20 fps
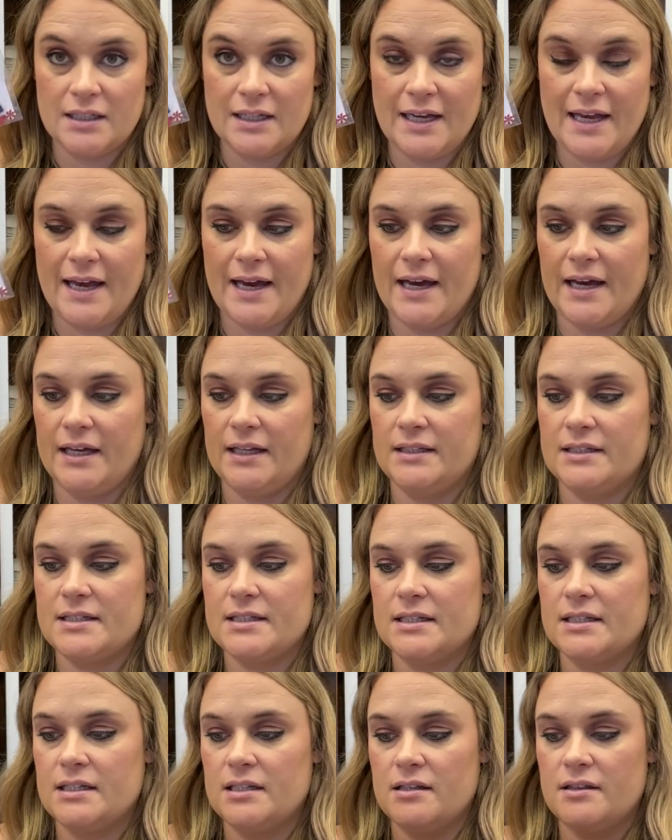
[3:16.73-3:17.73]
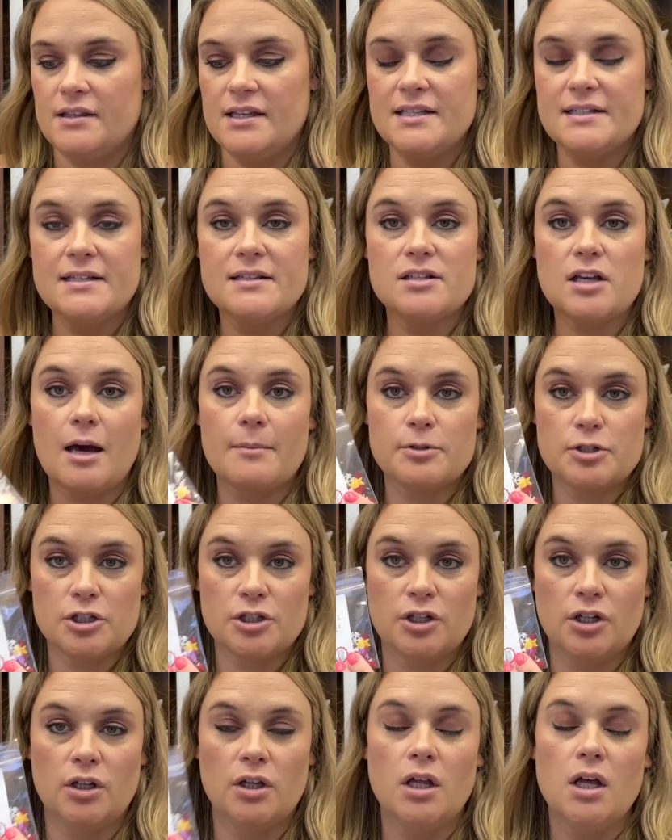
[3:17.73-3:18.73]
And this is
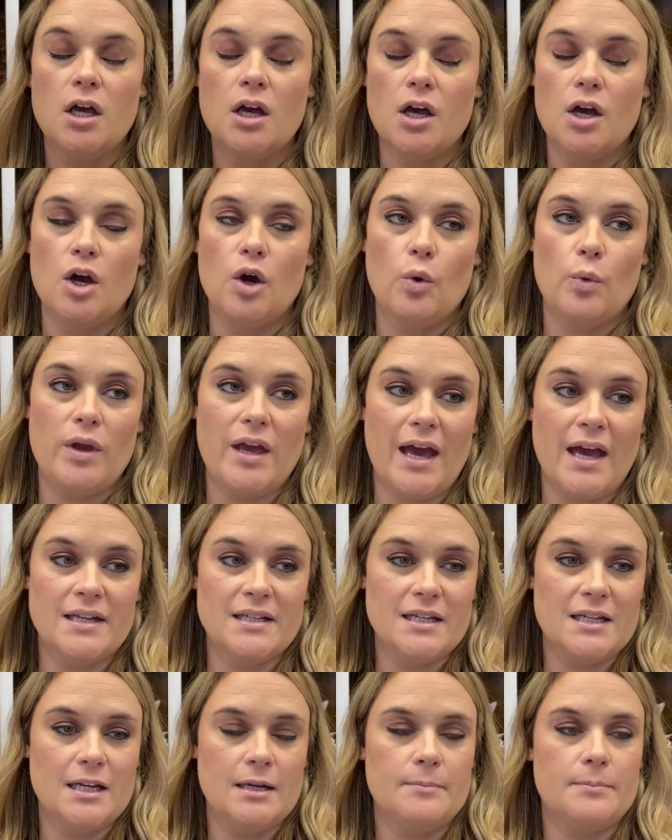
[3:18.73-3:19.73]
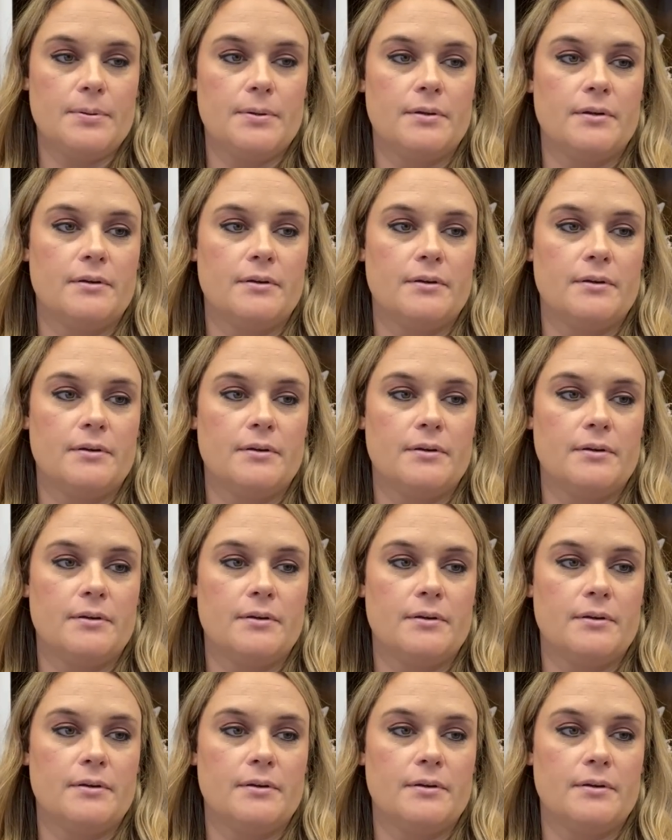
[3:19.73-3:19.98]
optional. We ended up,